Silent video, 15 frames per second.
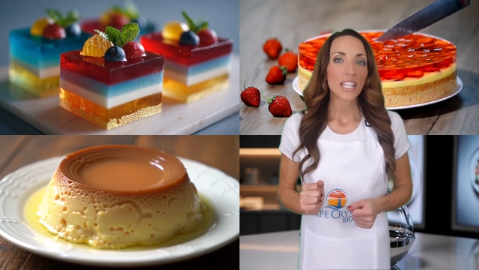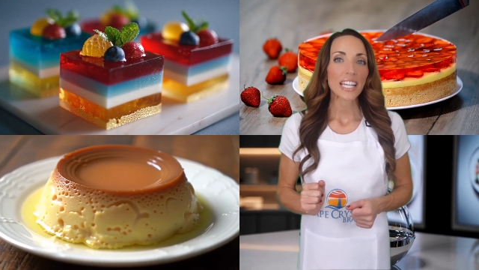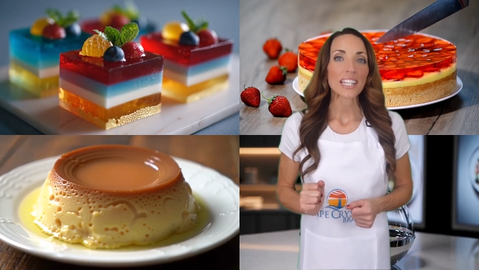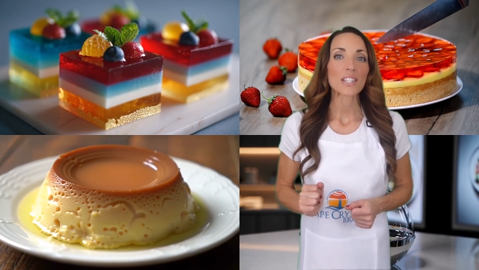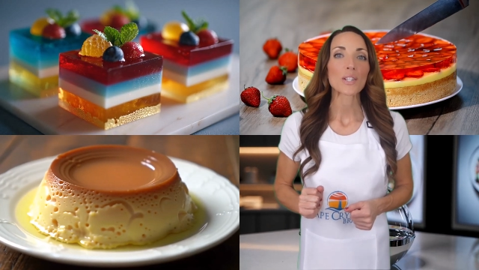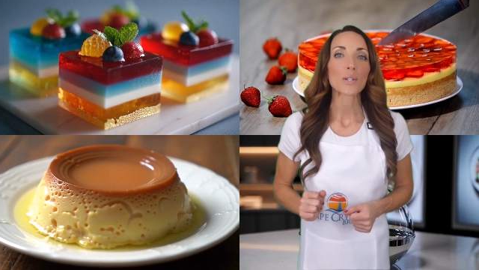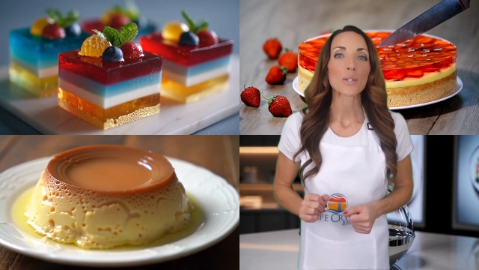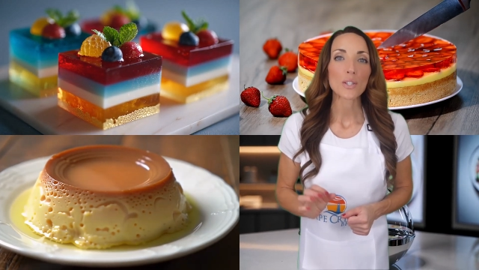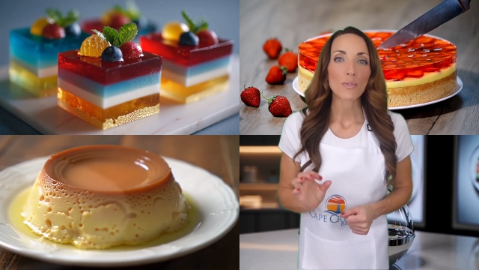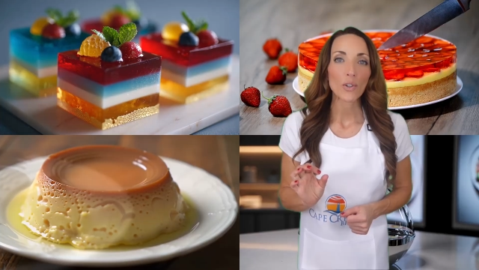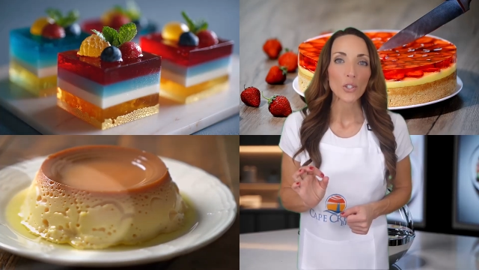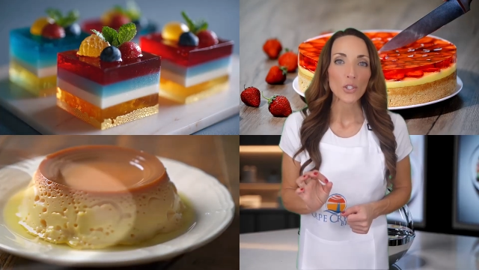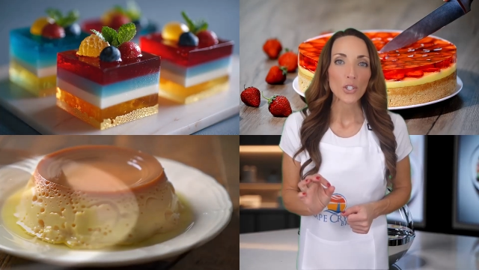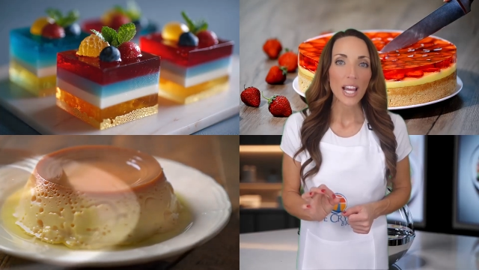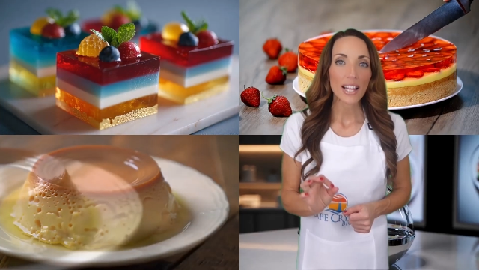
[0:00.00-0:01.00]
it's used for
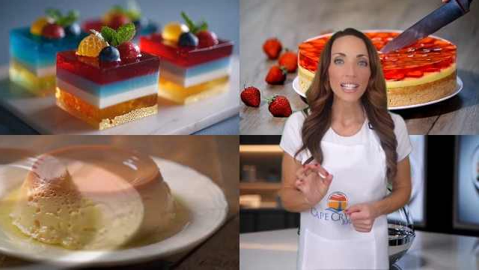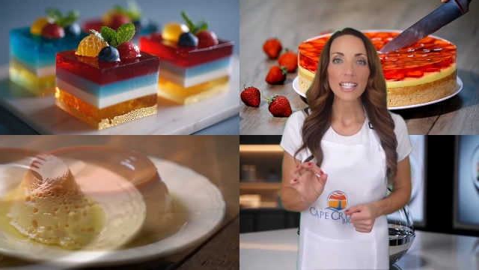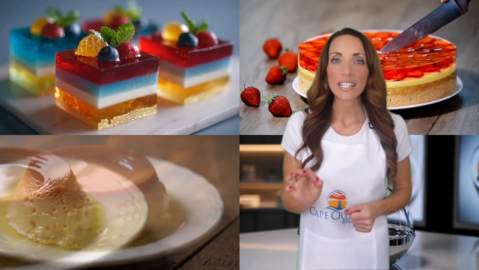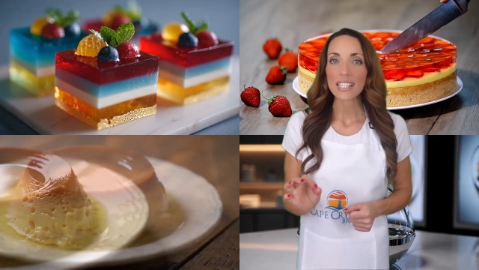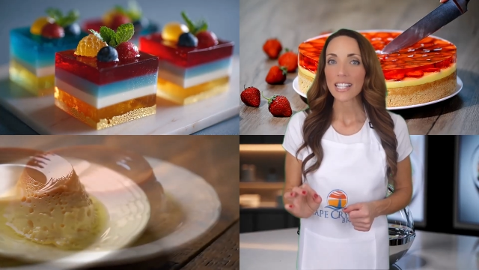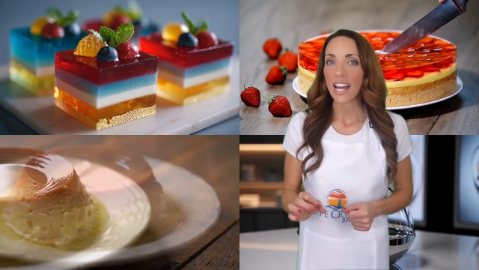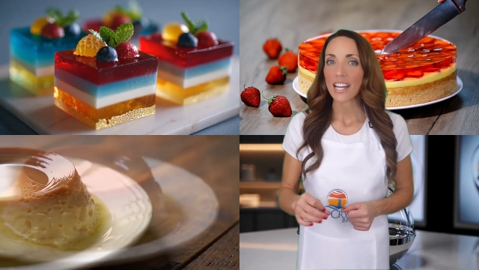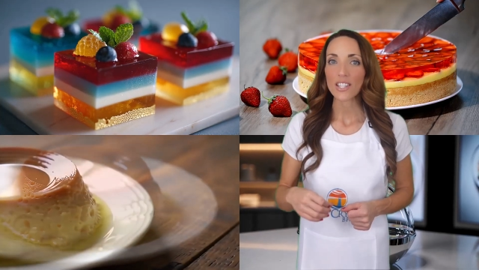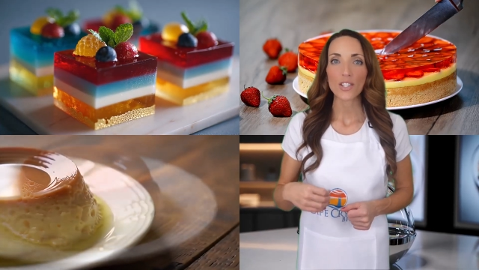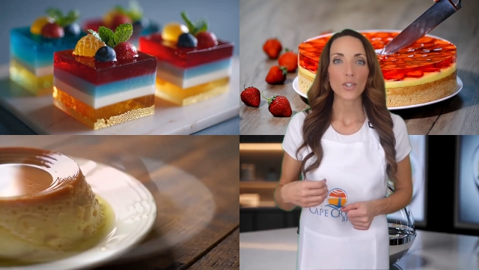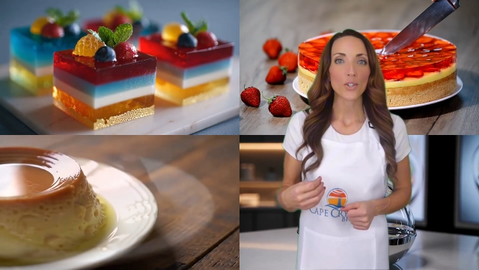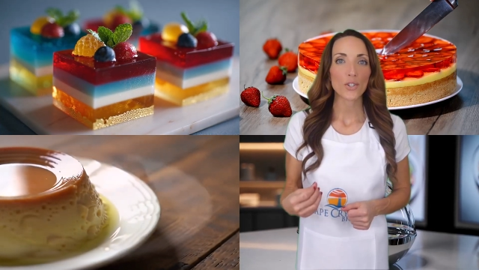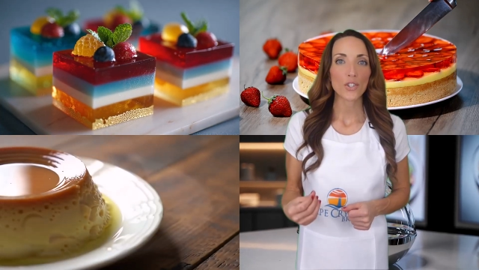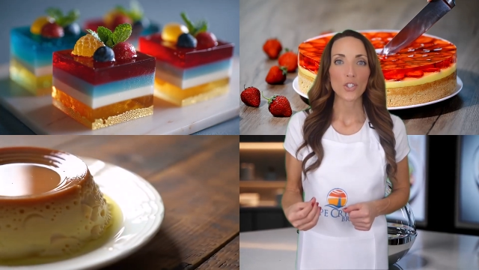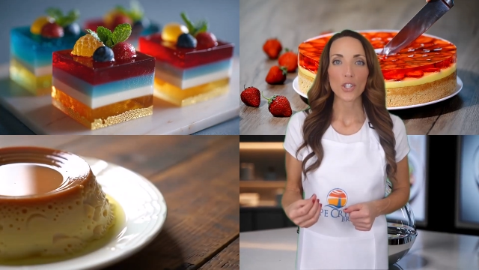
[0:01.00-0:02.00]
jellies,
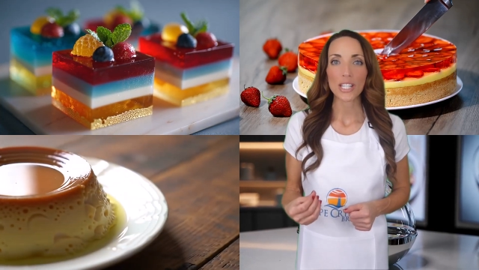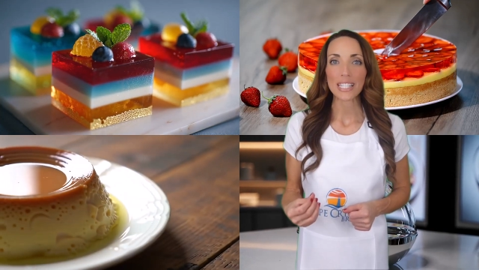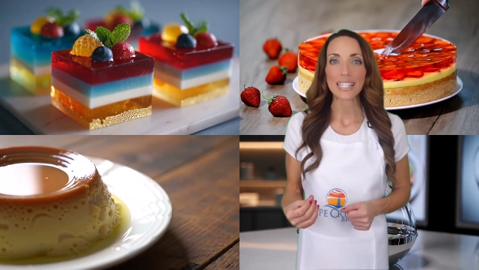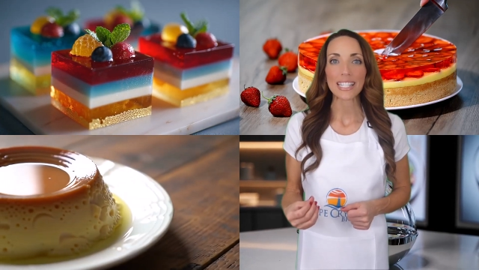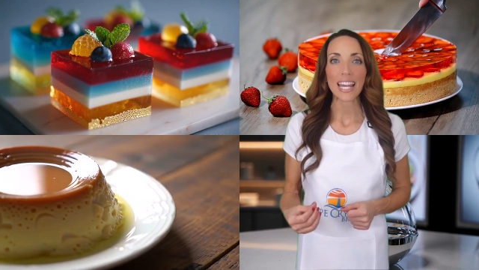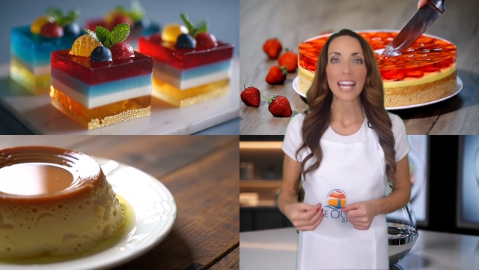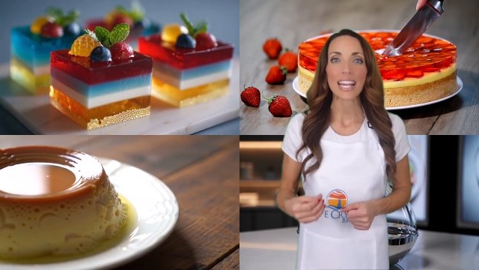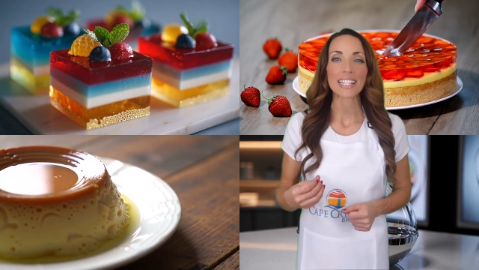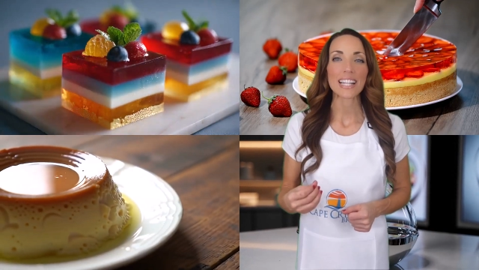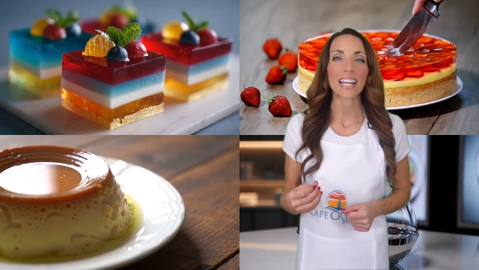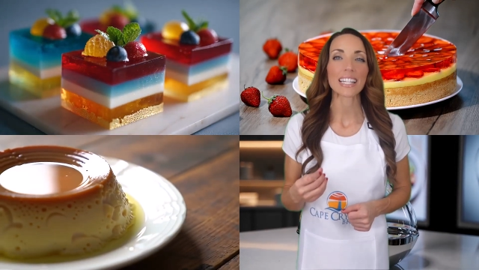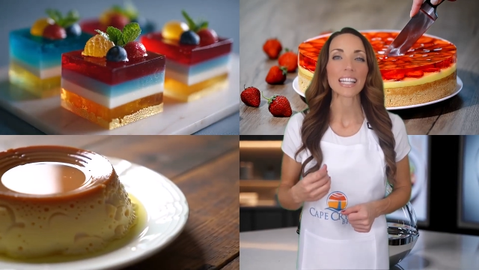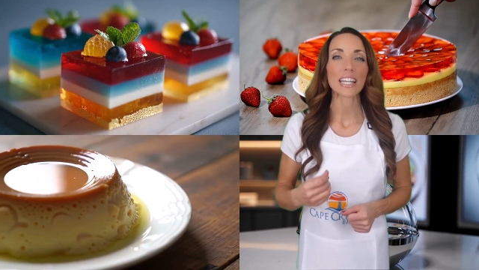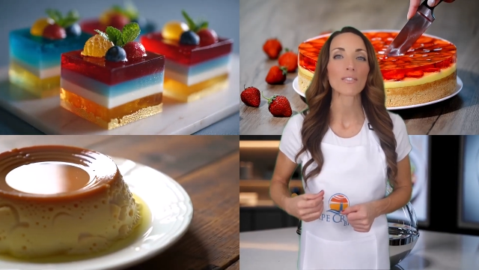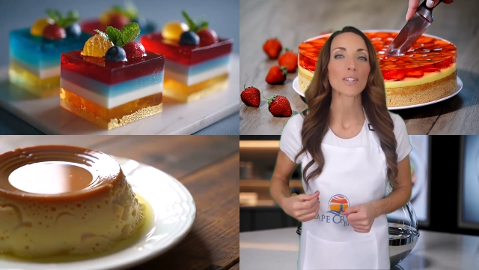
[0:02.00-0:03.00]
custards, cheesecakes,
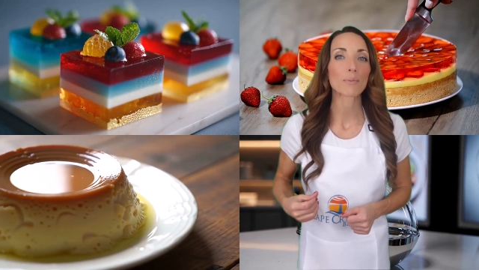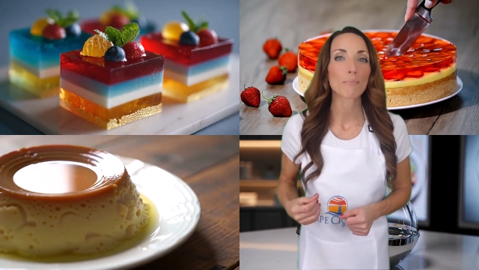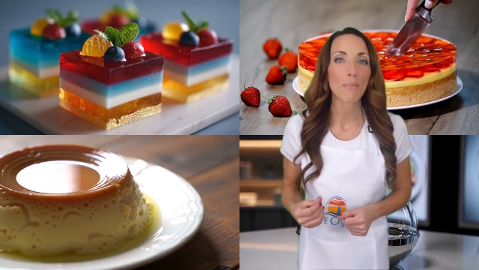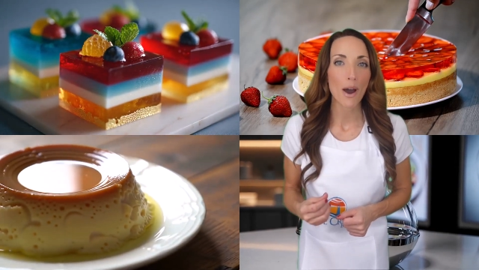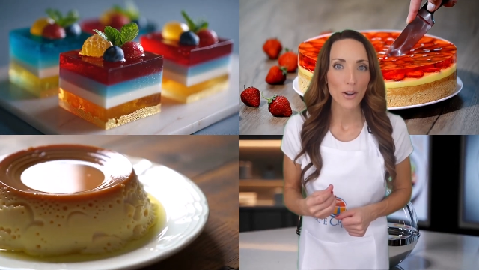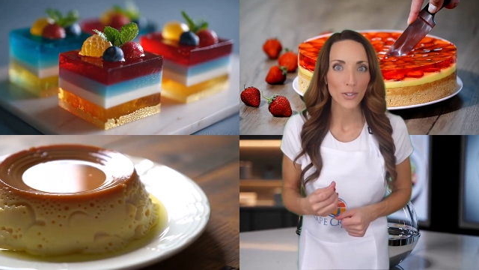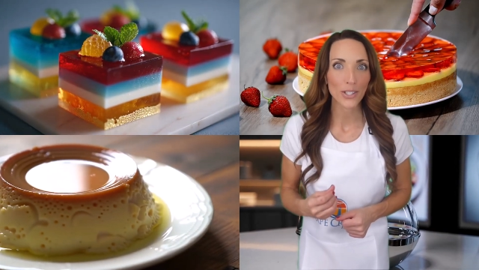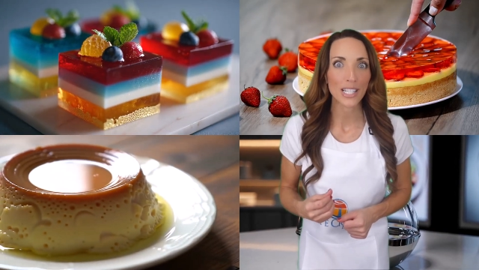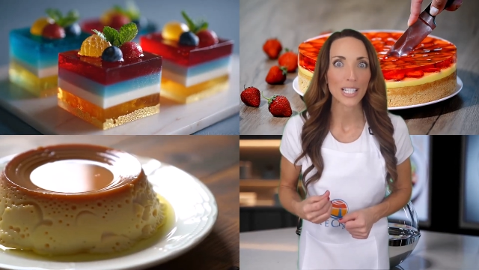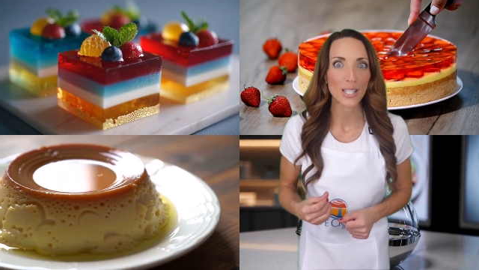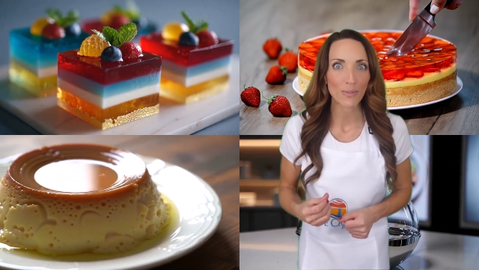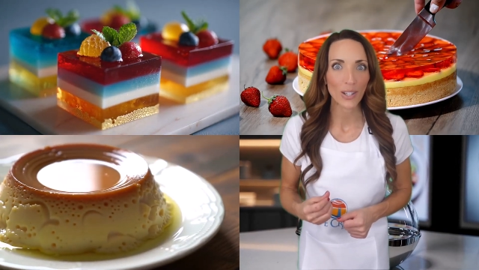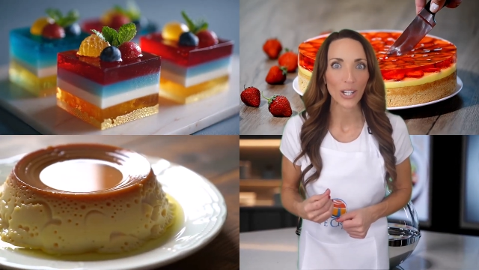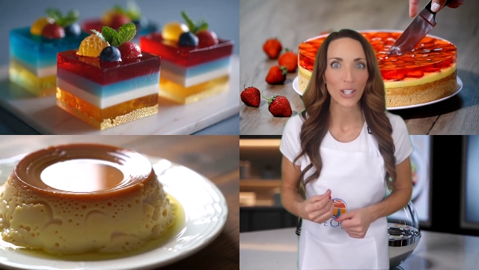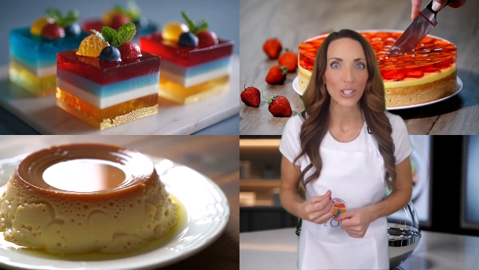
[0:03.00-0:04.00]
and even modernist
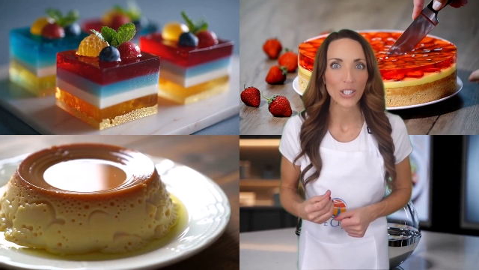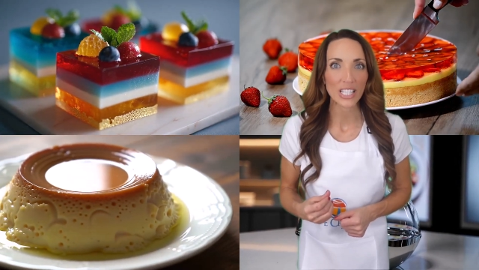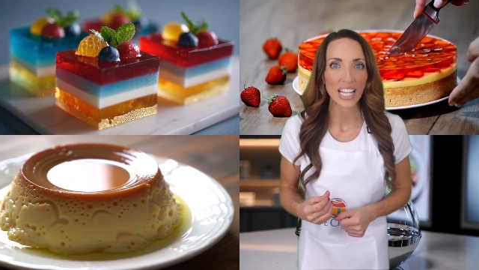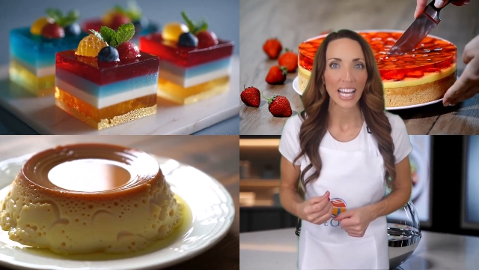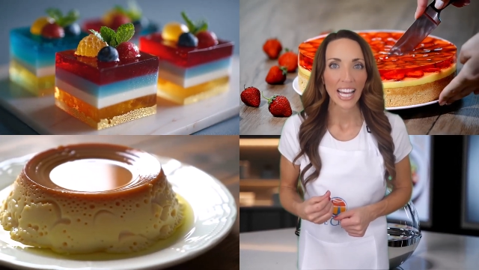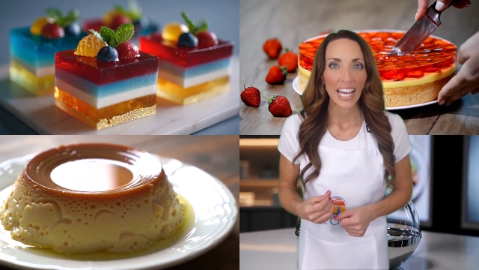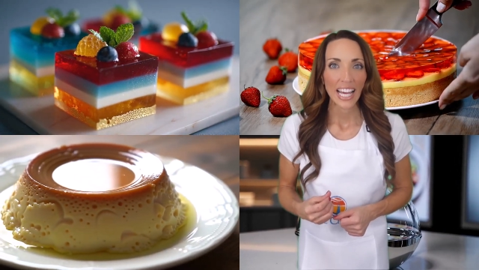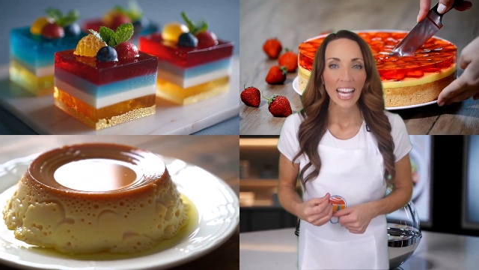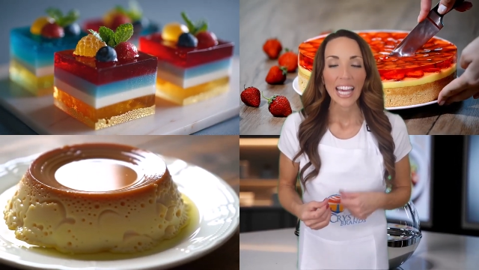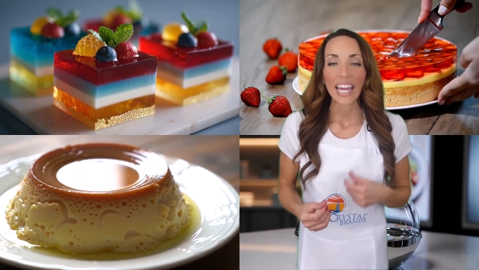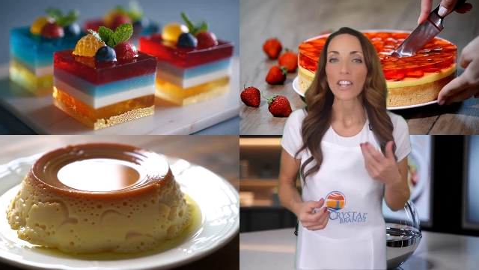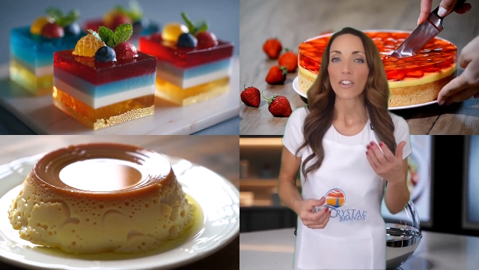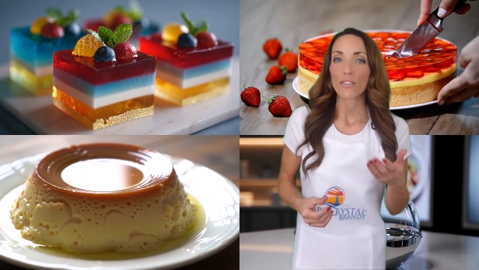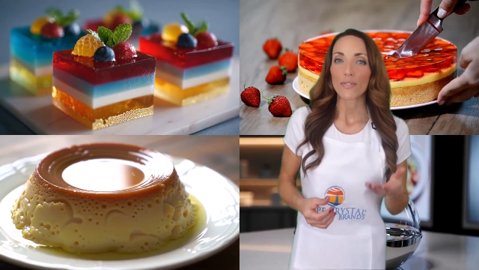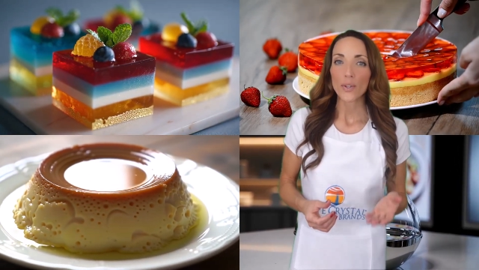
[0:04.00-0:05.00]
spheres. In
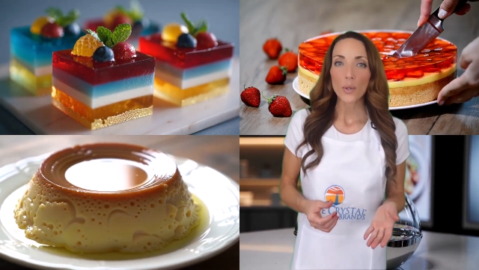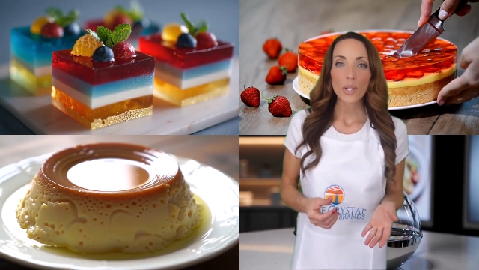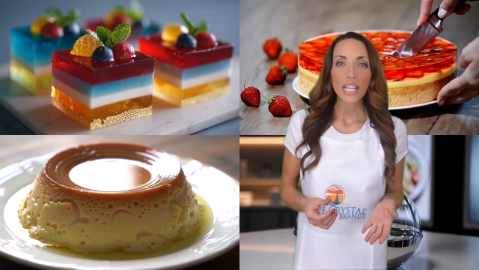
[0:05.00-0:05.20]
the food